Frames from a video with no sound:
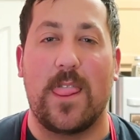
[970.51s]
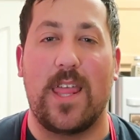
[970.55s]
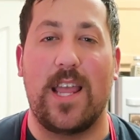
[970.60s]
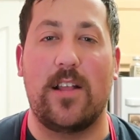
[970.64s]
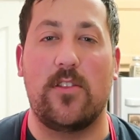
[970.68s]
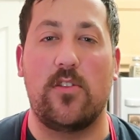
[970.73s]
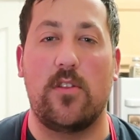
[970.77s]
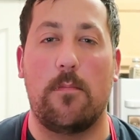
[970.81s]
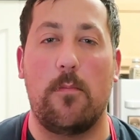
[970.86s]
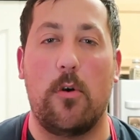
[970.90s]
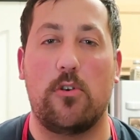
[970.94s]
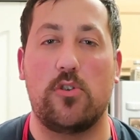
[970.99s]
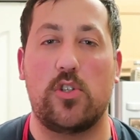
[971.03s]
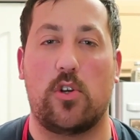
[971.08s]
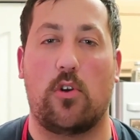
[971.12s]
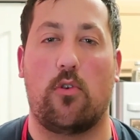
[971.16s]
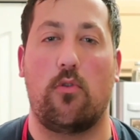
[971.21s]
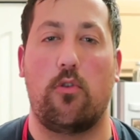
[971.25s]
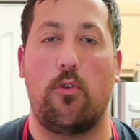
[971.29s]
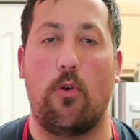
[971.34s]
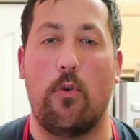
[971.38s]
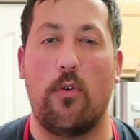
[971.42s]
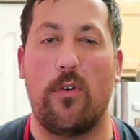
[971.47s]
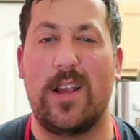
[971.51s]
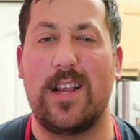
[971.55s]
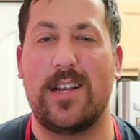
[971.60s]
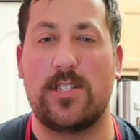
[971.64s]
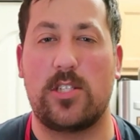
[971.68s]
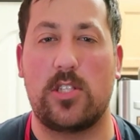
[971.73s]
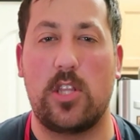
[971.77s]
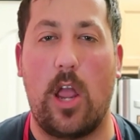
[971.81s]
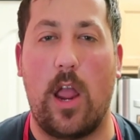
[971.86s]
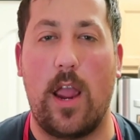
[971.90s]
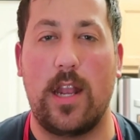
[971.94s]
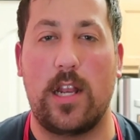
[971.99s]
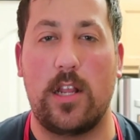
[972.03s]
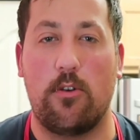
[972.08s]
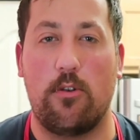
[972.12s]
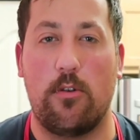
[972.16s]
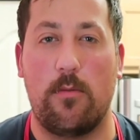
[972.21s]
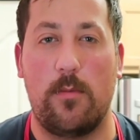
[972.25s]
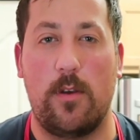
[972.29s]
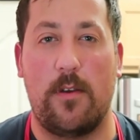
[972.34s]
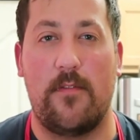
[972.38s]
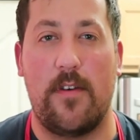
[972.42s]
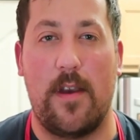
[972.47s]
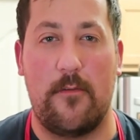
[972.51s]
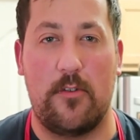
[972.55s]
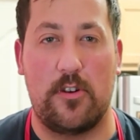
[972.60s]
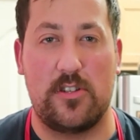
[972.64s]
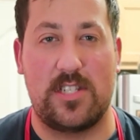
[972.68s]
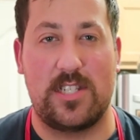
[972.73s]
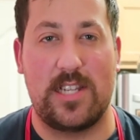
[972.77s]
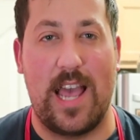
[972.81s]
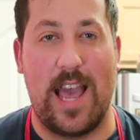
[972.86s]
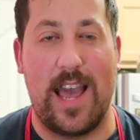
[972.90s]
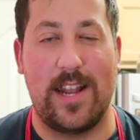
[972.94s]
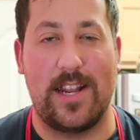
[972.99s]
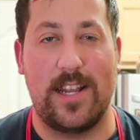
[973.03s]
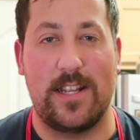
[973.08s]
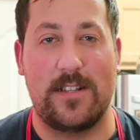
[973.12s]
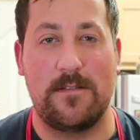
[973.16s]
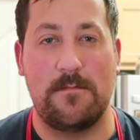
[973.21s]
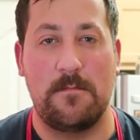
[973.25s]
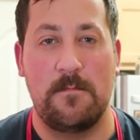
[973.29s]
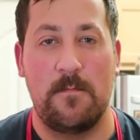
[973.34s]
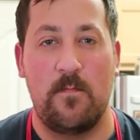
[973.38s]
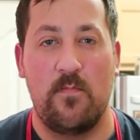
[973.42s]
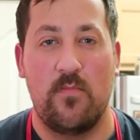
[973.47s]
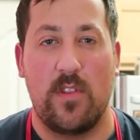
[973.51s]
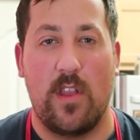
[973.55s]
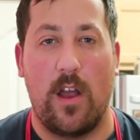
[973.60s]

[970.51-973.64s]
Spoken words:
in the most glorious dining room you've ever sat in,